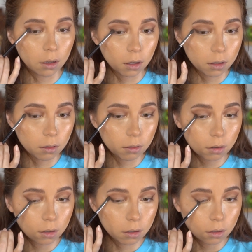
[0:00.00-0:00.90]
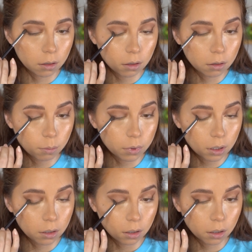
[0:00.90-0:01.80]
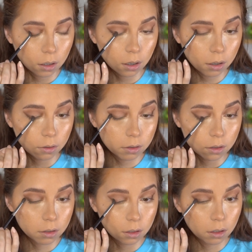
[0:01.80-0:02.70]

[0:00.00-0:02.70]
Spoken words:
then blending it out,